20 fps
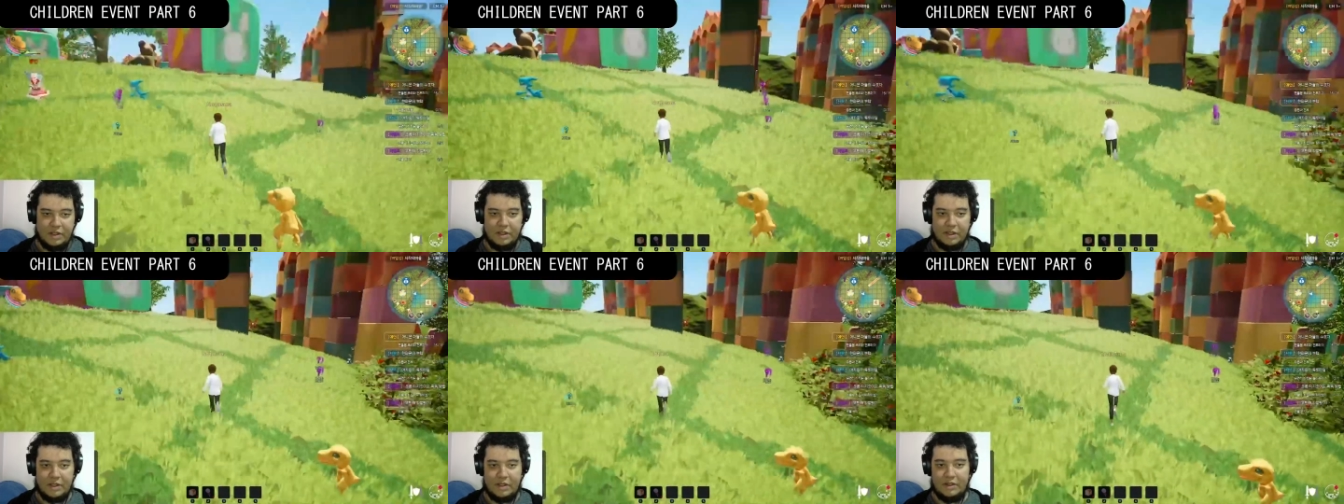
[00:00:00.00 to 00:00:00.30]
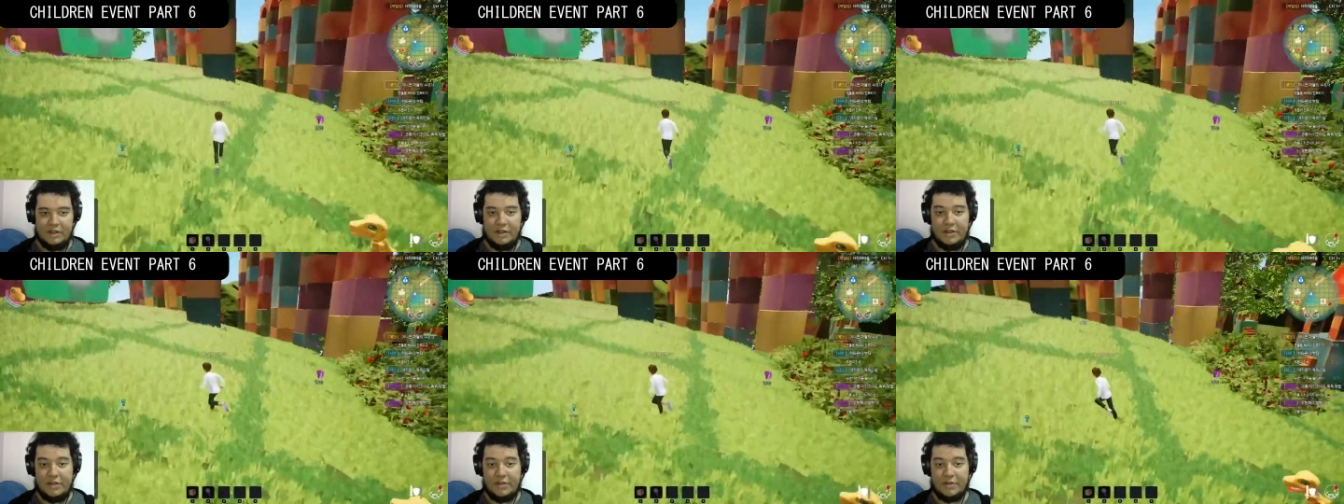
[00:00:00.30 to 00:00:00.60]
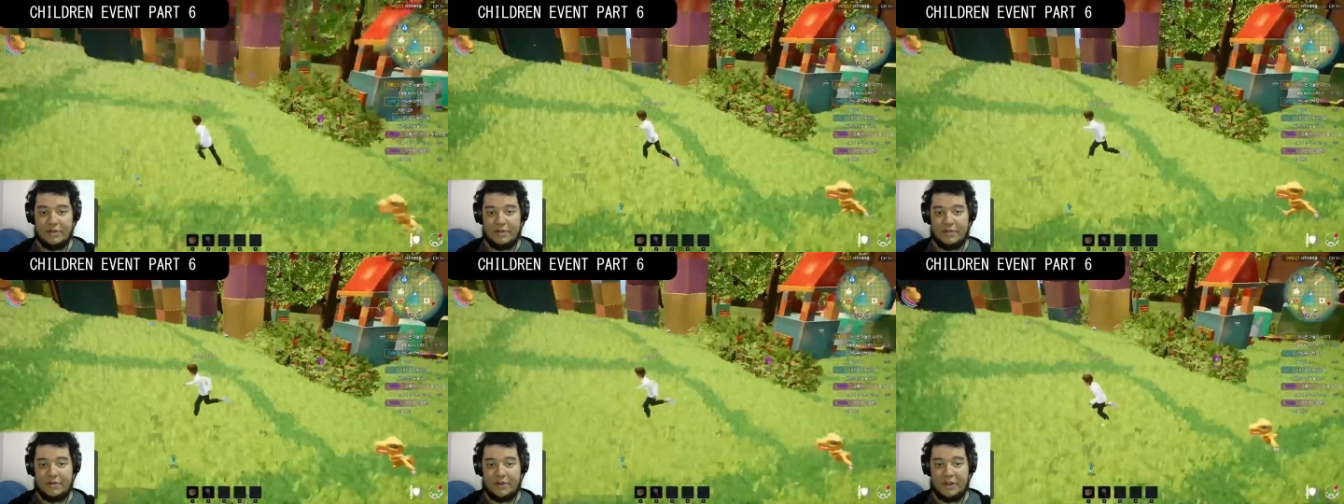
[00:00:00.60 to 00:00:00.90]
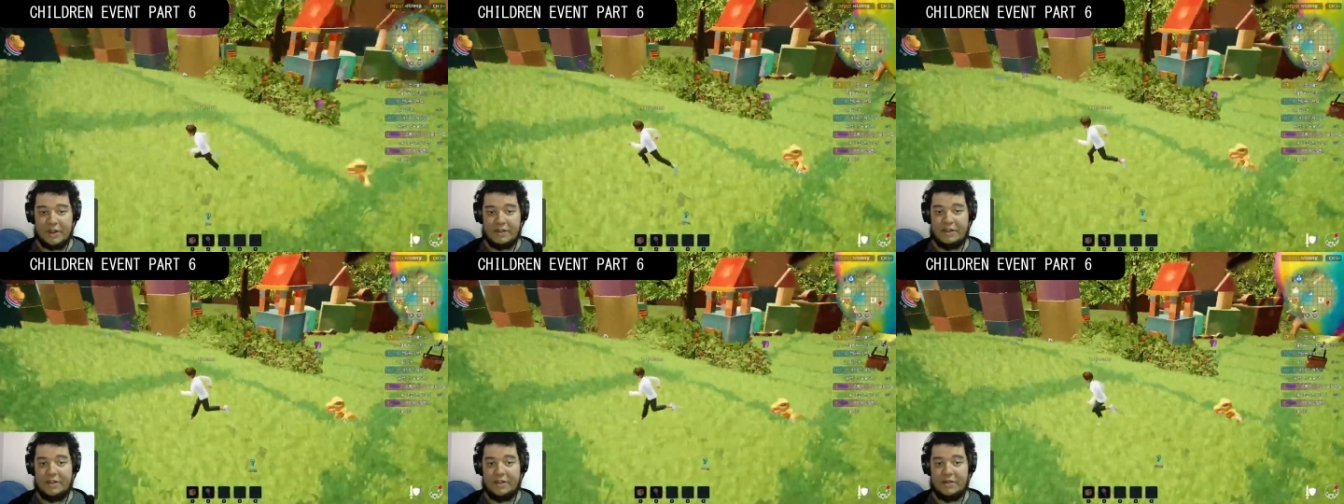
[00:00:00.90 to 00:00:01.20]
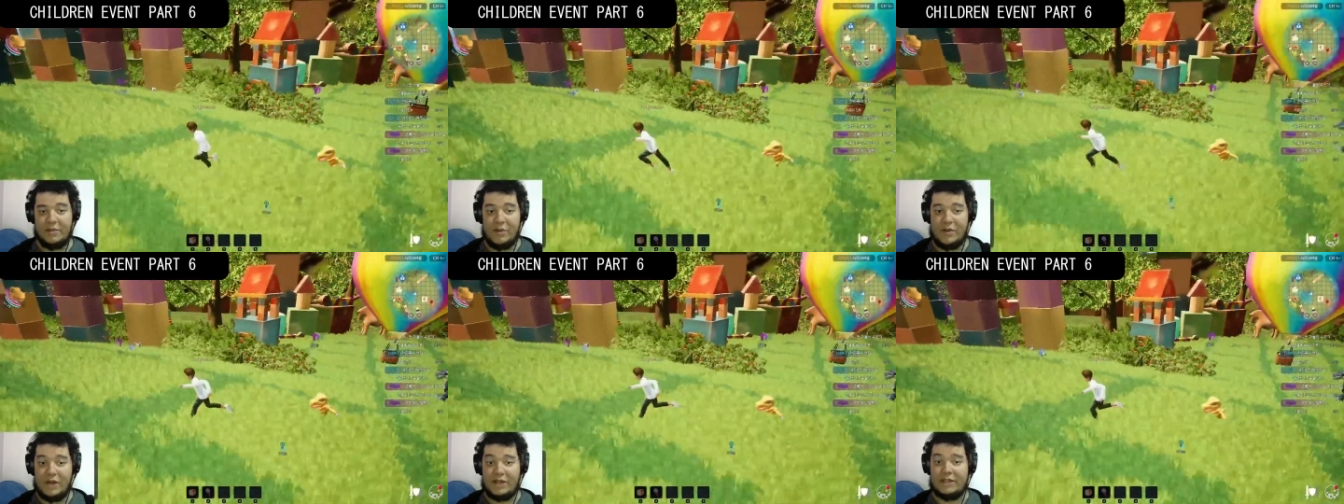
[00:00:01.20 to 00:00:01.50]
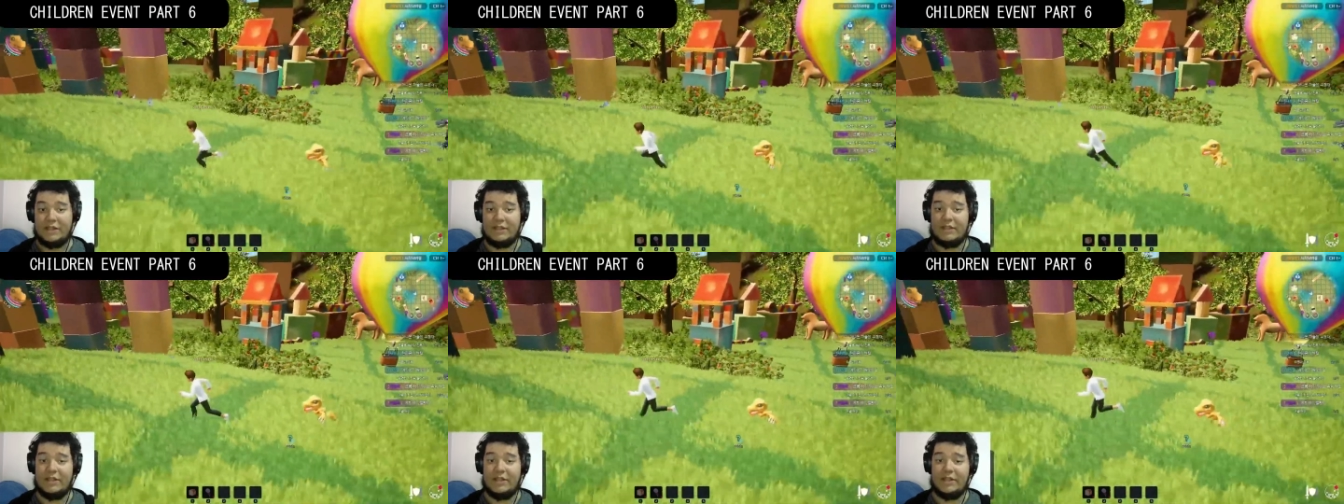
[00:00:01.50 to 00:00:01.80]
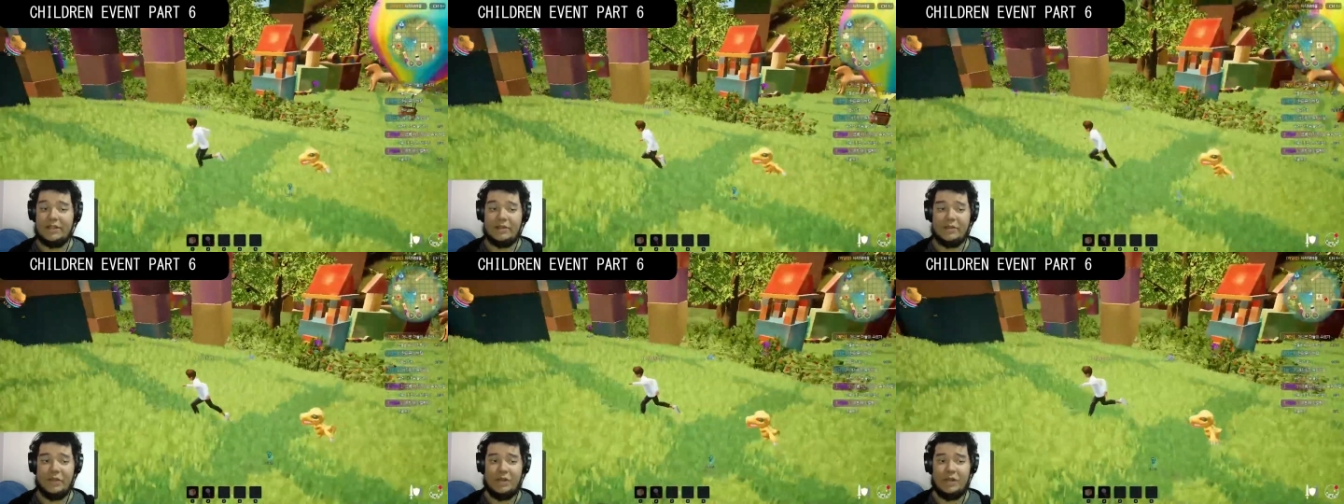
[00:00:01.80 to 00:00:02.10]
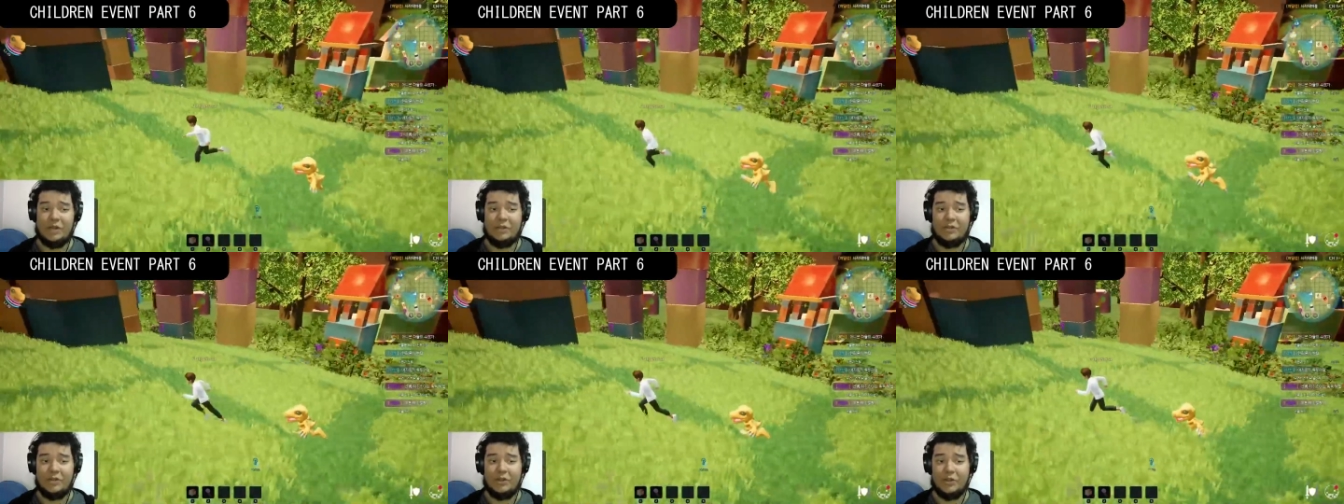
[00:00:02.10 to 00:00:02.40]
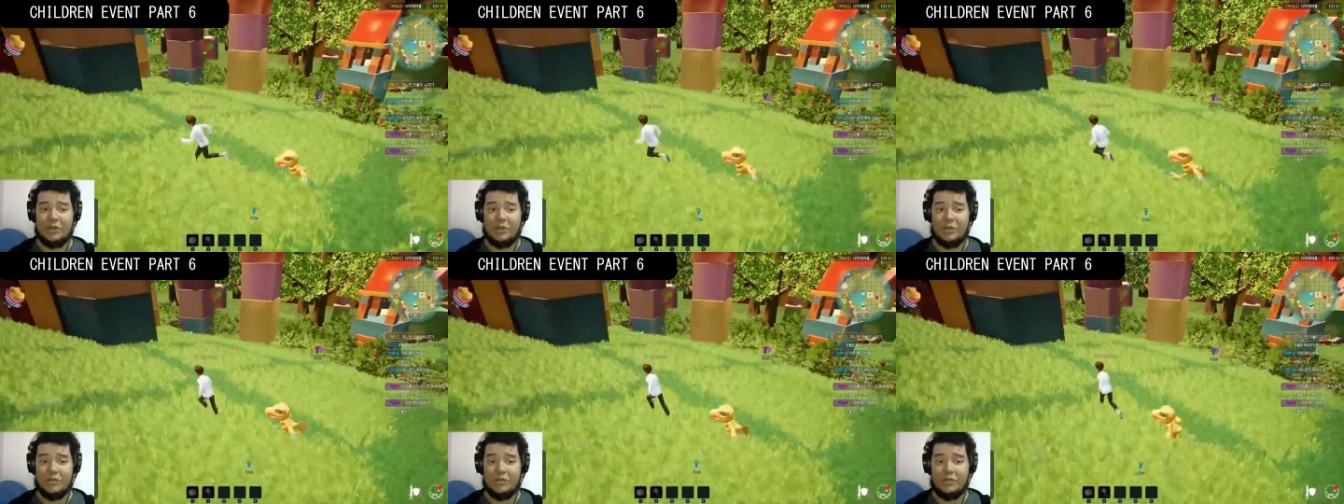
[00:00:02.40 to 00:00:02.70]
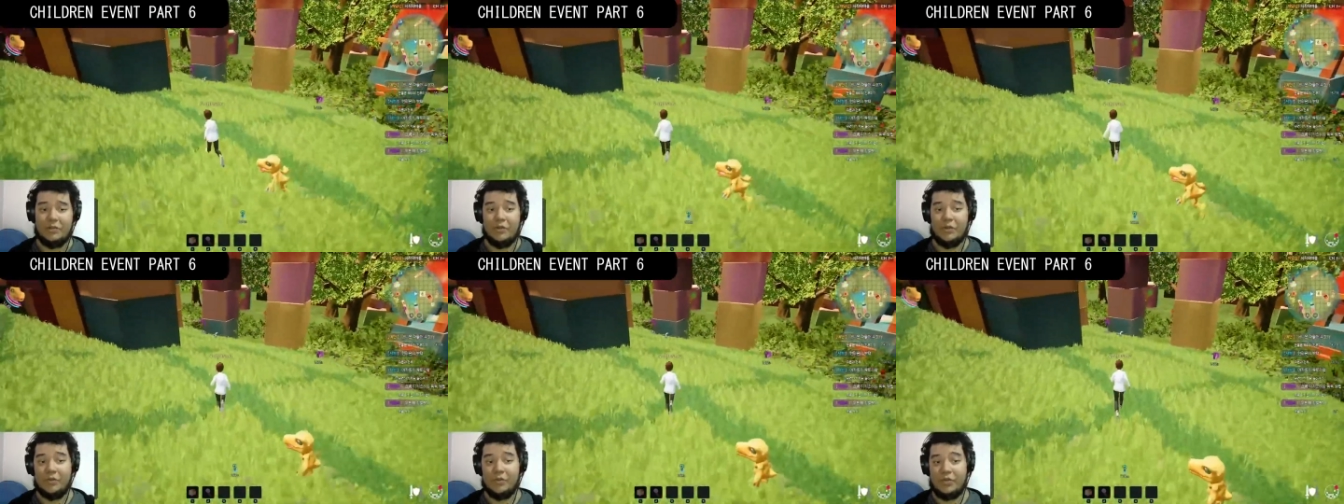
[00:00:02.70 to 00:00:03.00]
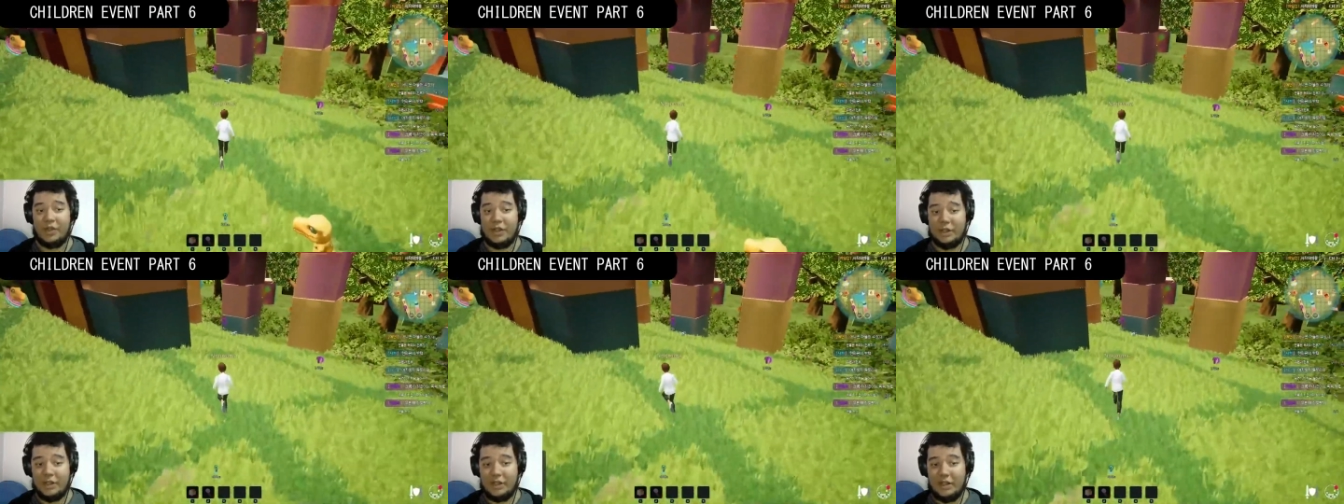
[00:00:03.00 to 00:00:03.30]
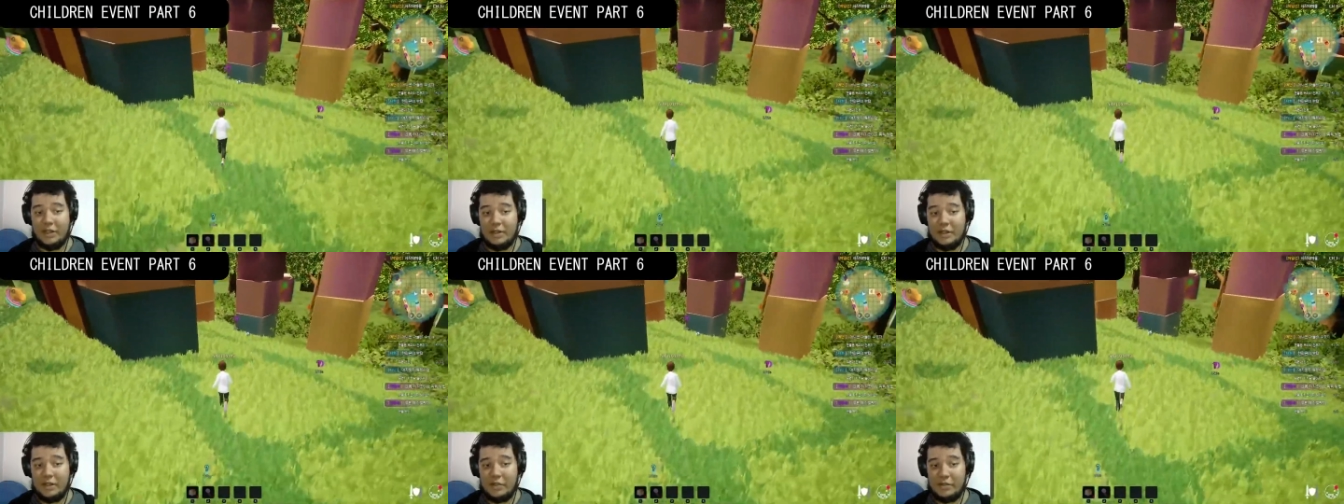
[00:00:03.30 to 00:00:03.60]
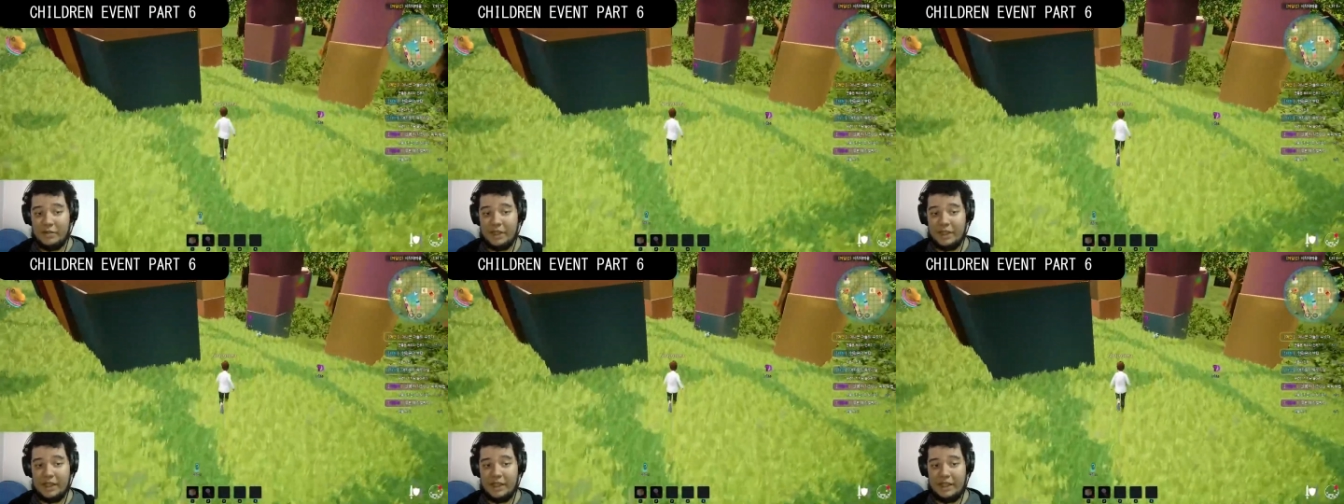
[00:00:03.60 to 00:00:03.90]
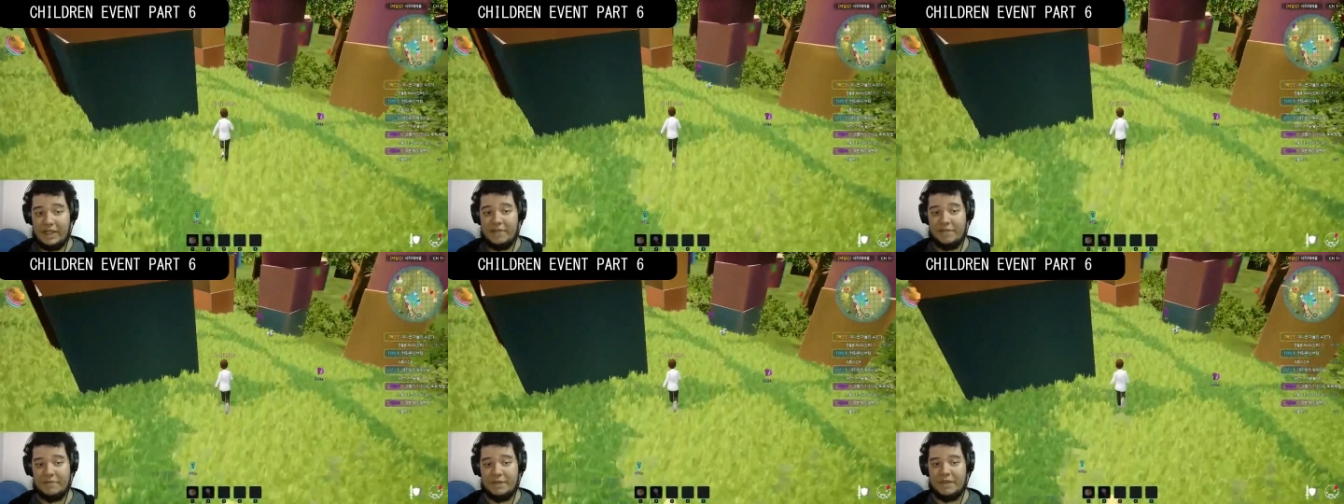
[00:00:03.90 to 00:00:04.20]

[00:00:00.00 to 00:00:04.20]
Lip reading: You can use the fact that the quest takes a while to load to run a little bit ahead,